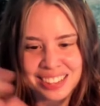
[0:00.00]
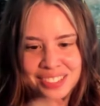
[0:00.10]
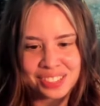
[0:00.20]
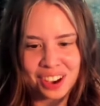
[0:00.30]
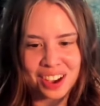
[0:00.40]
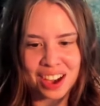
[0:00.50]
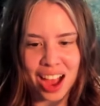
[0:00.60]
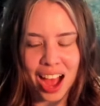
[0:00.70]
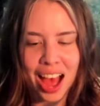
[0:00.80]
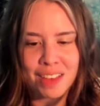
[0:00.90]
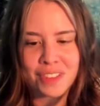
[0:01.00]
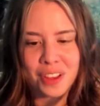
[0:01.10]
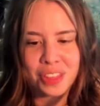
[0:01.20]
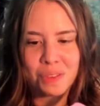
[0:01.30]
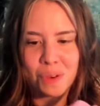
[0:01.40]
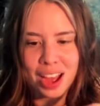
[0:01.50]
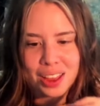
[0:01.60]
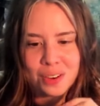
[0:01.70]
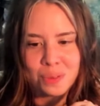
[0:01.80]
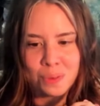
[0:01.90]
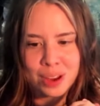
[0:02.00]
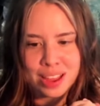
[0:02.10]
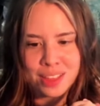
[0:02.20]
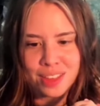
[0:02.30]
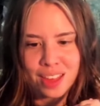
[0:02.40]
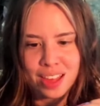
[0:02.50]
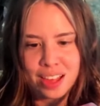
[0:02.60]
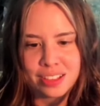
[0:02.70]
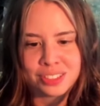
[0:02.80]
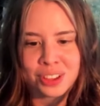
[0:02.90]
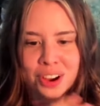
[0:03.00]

So I've got the one with, so